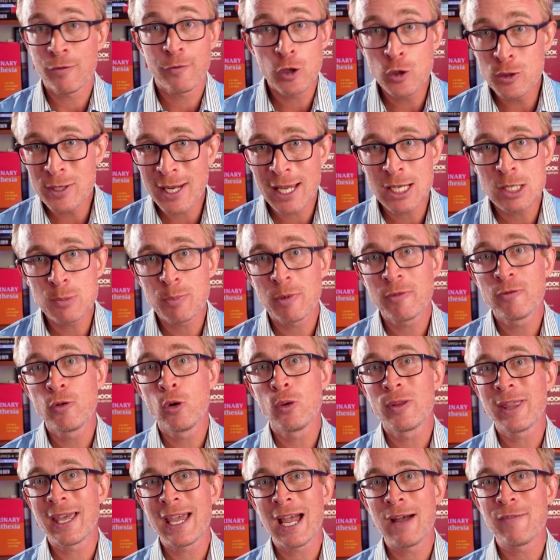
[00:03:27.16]
few days
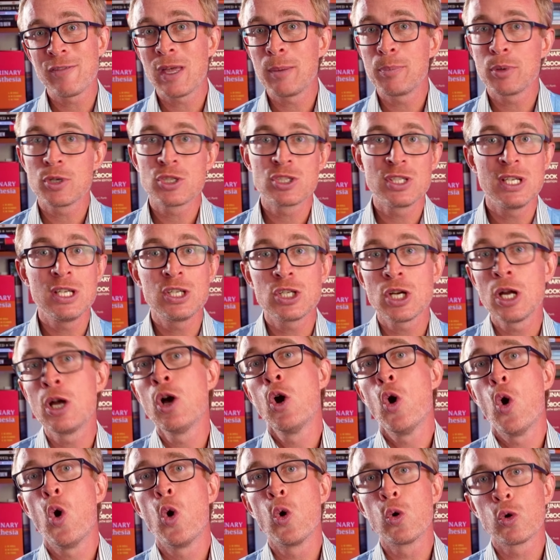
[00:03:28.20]
before they have their procedure
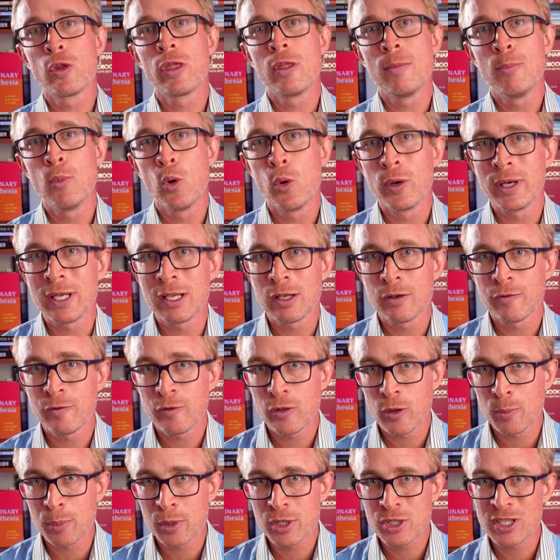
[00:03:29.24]
or on the morning of
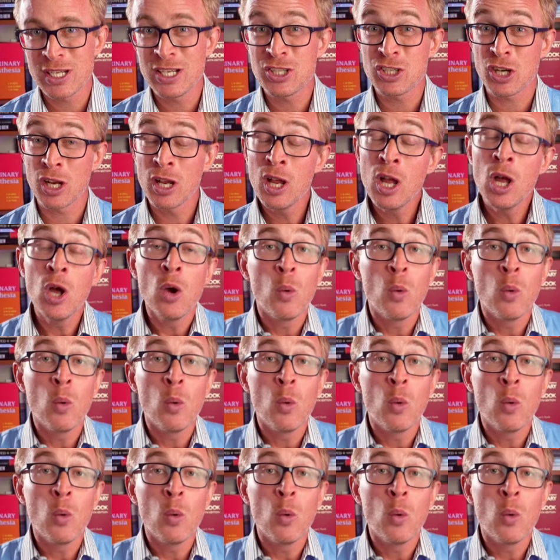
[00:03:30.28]
the procedure.